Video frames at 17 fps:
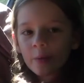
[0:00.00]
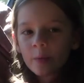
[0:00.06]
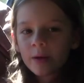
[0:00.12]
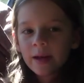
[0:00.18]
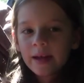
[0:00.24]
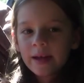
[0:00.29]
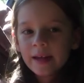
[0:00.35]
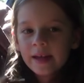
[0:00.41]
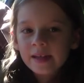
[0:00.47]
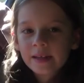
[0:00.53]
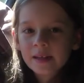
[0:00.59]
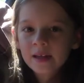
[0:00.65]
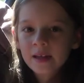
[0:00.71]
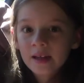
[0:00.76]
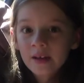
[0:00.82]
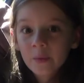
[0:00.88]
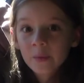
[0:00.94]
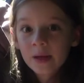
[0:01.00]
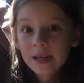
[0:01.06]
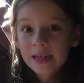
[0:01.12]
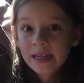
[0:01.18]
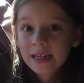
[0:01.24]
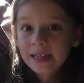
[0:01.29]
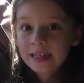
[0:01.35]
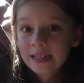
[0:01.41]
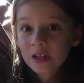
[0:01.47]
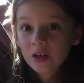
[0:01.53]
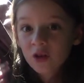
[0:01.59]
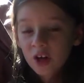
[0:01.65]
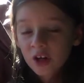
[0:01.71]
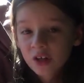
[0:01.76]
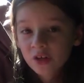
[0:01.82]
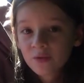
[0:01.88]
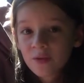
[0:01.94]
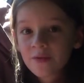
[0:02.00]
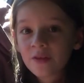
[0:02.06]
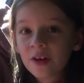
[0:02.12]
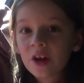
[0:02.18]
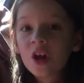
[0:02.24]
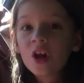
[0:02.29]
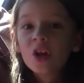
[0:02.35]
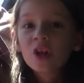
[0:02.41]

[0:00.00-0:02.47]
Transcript: we it, we need to cross a river.